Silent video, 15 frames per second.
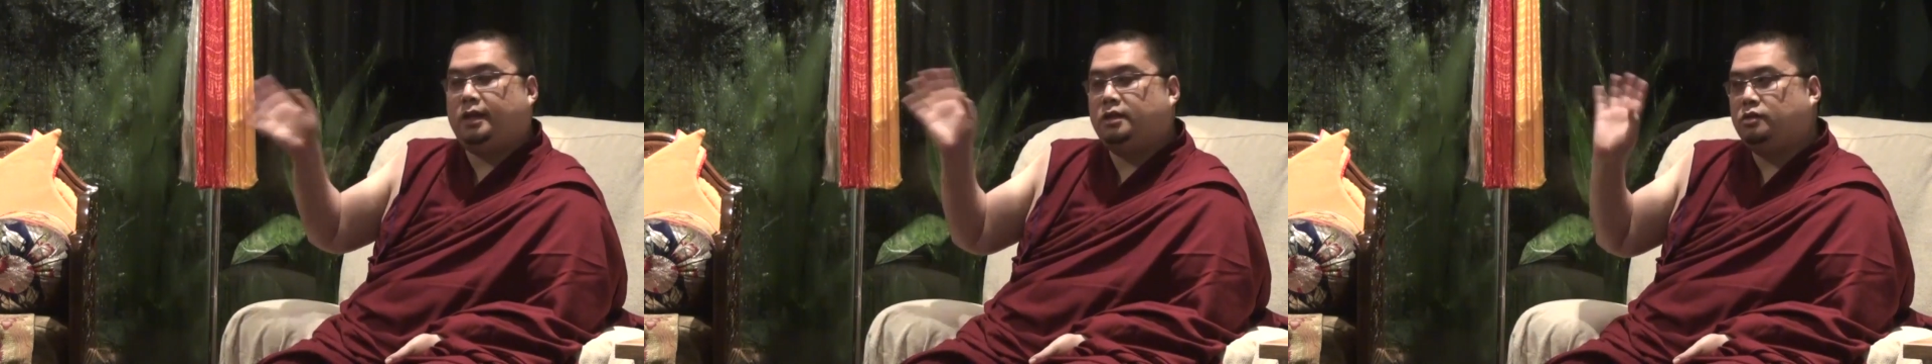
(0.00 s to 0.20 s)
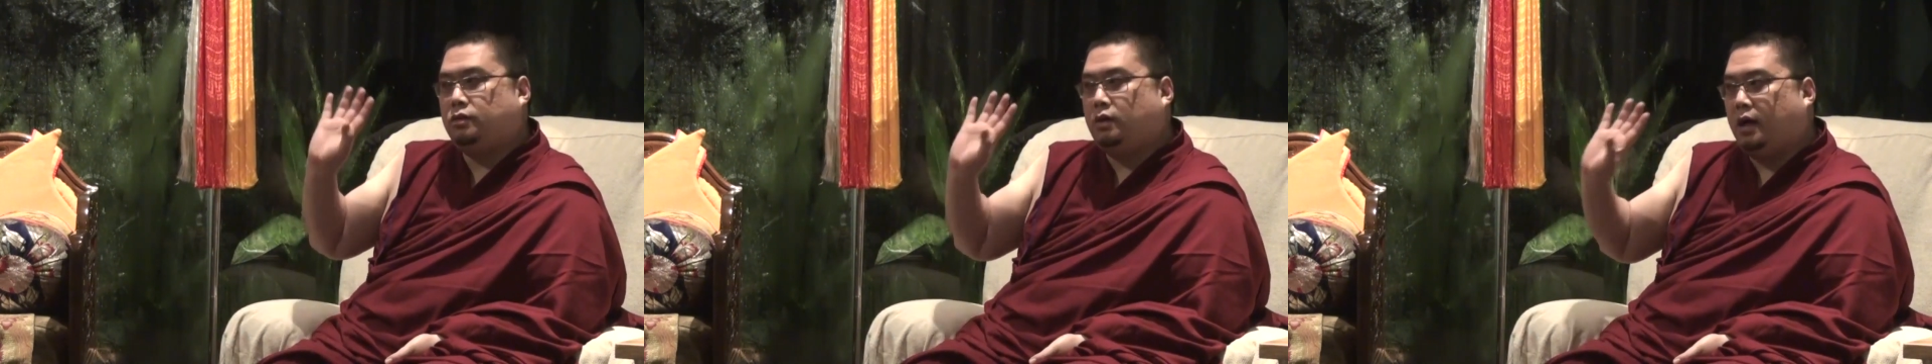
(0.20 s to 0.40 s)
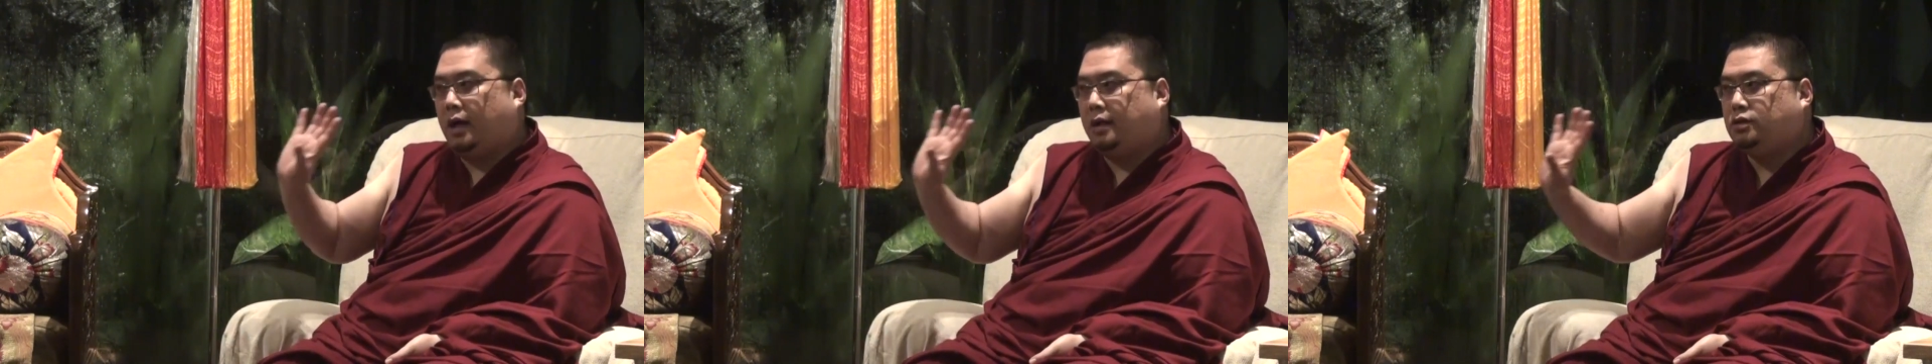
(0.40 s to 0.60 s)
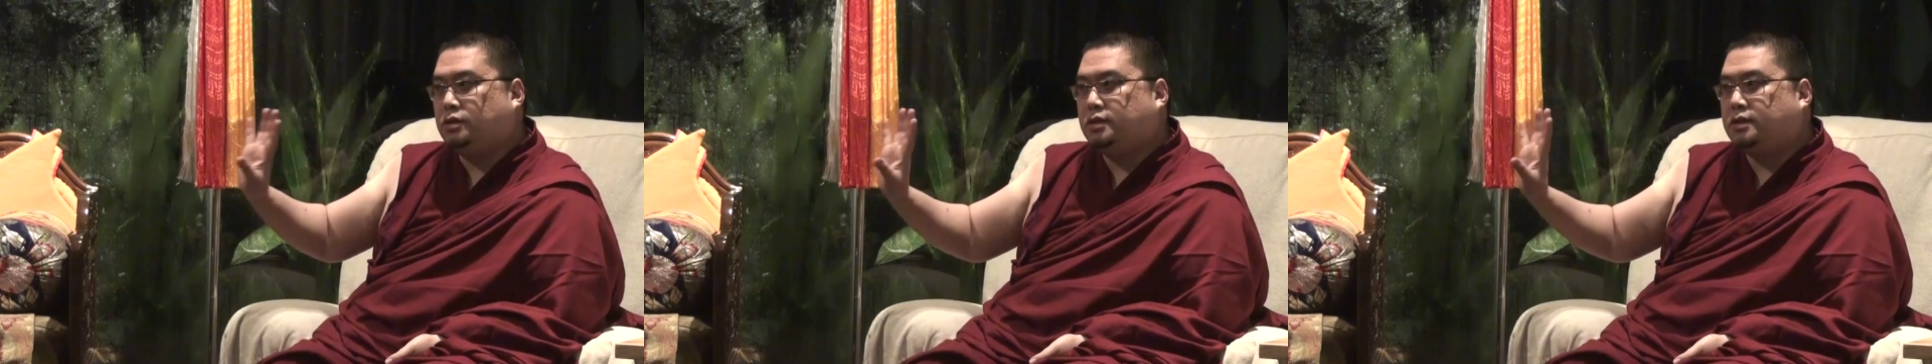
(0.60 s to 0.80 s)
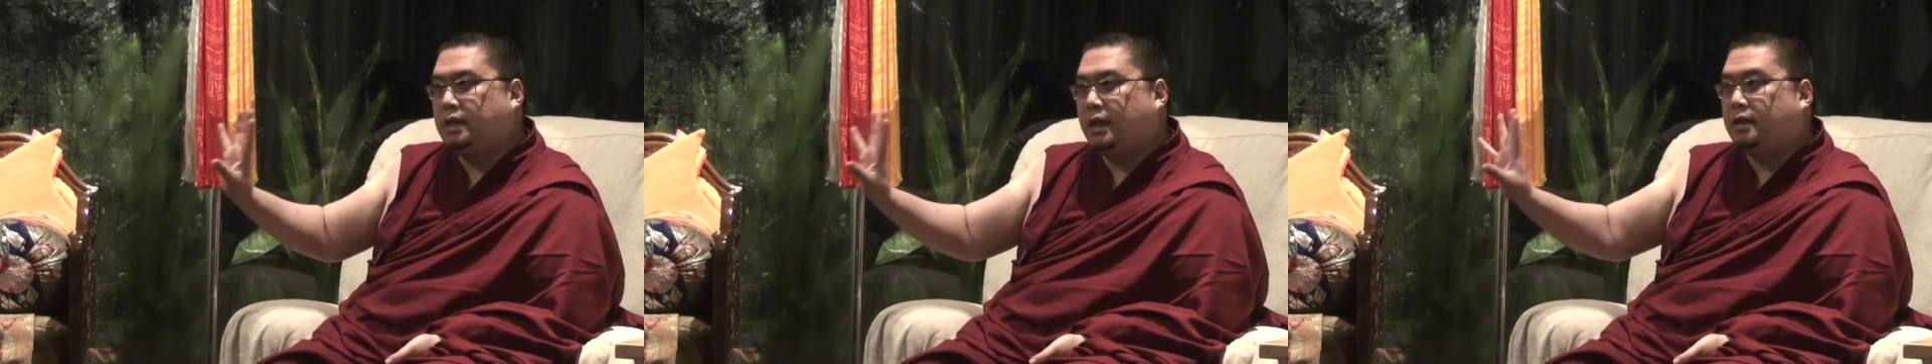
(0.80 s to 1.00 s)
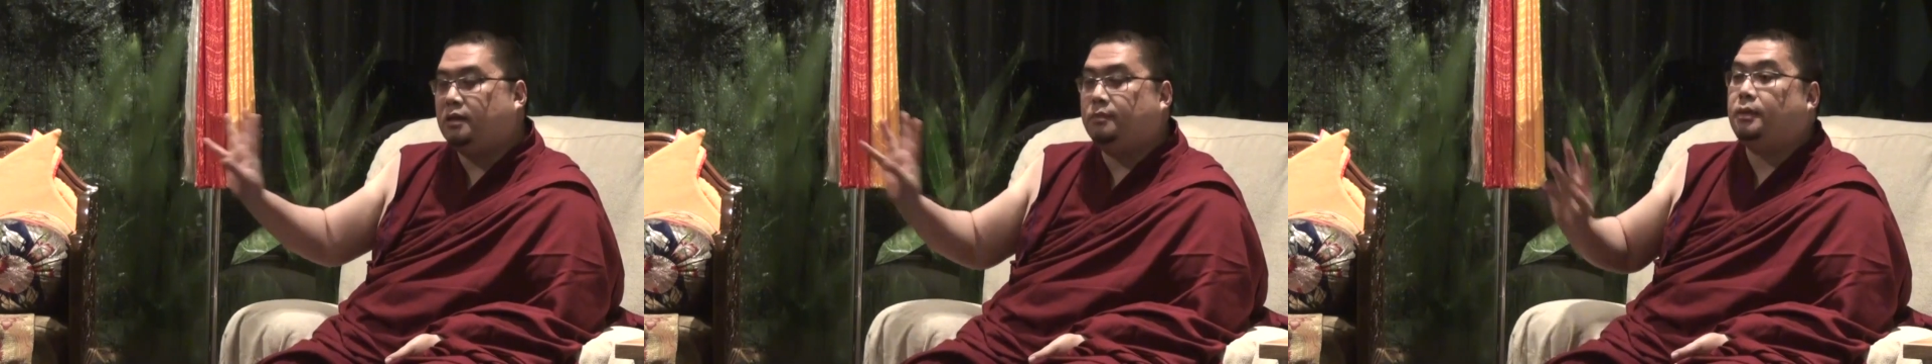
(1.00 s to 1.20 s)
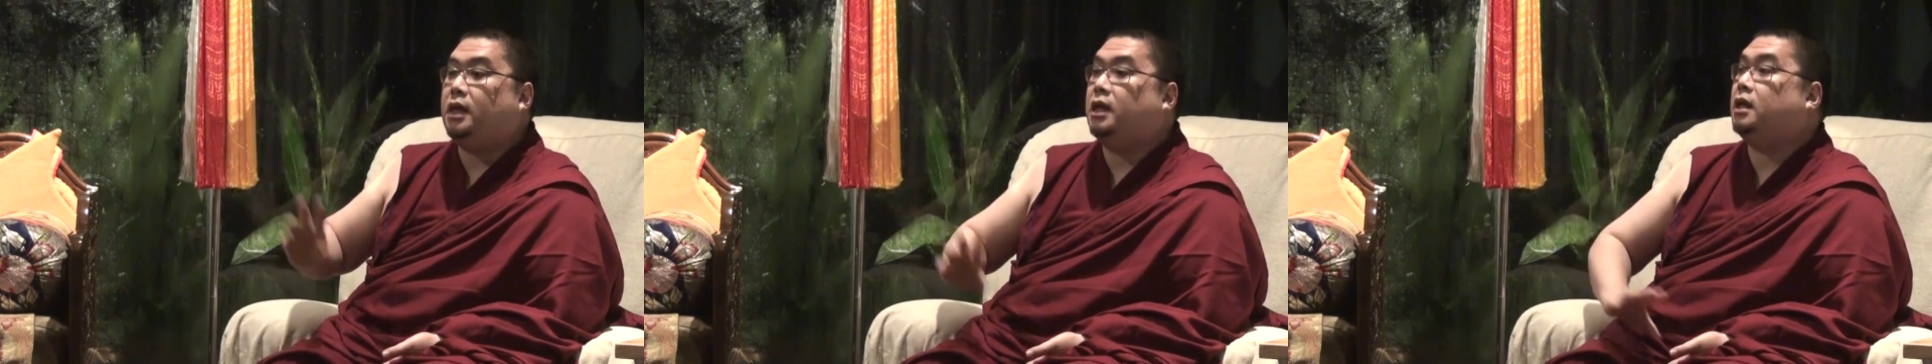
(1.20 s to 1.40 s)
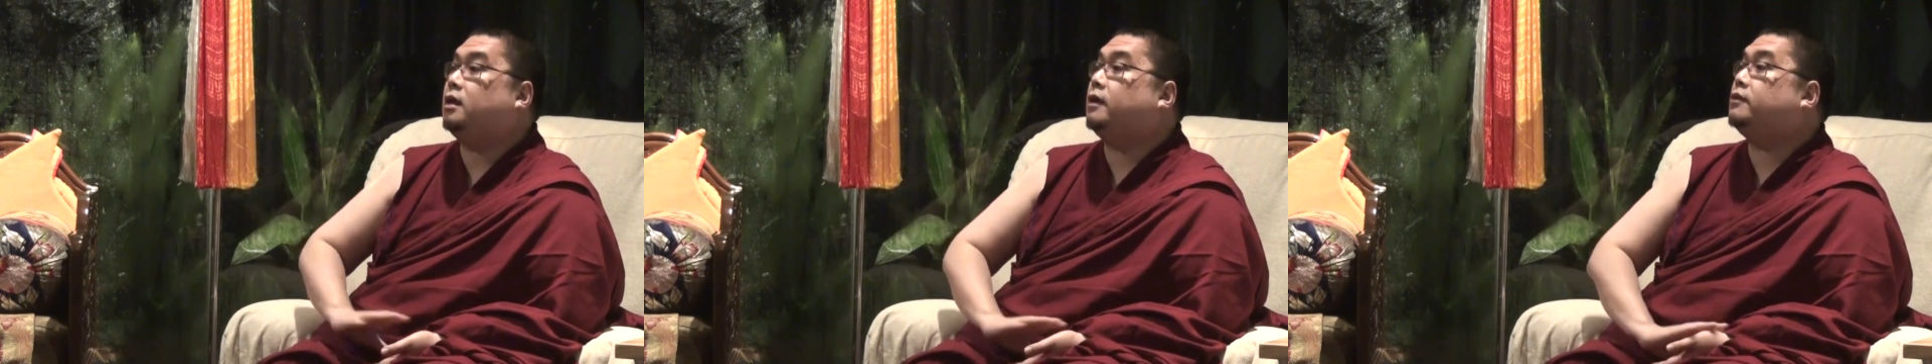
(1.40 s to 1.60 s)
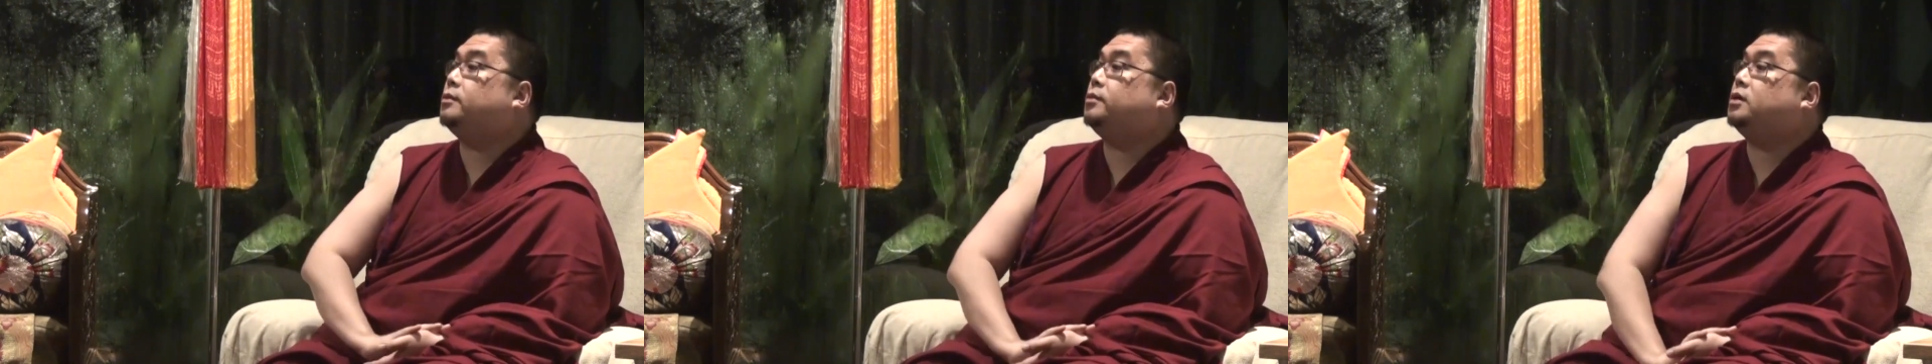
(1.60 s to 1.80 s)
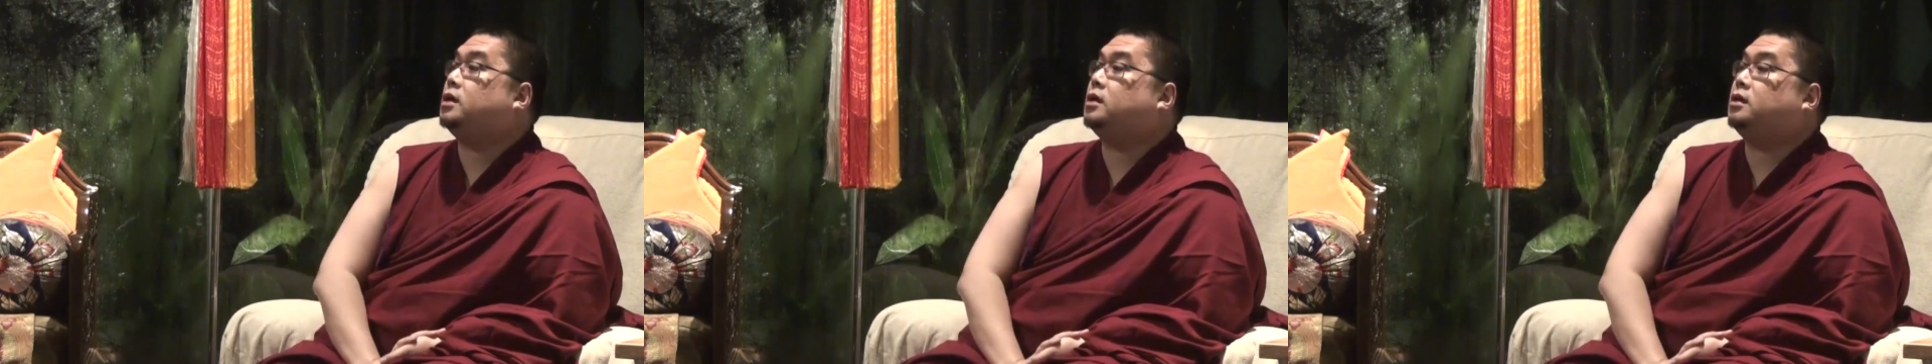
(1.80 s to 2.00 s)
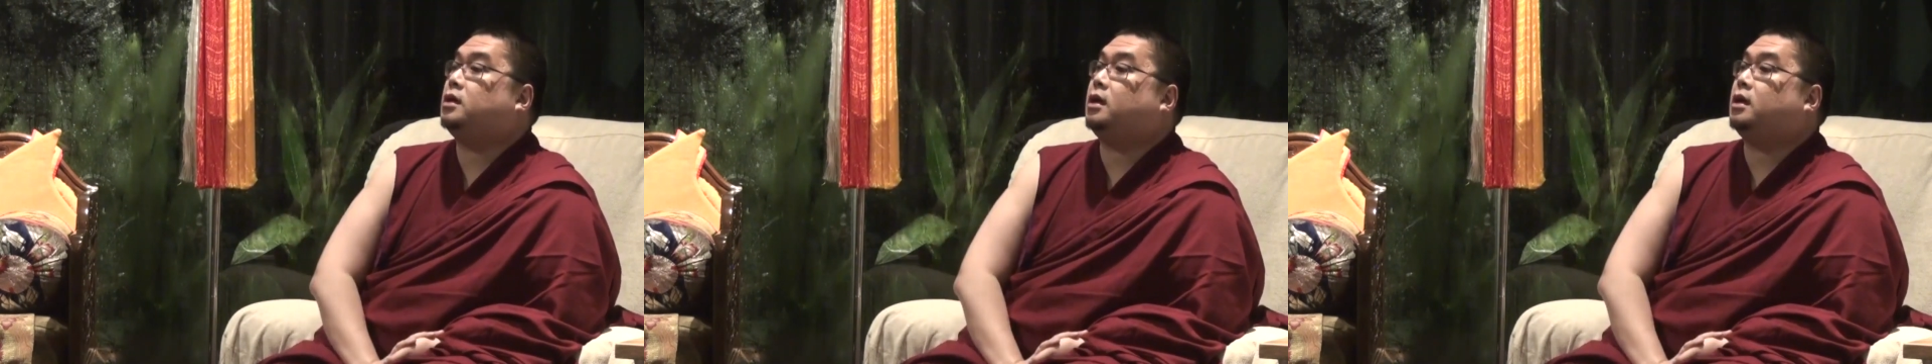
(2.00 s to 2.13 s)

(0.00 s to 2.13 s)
And to understand the meaning of the Buddha,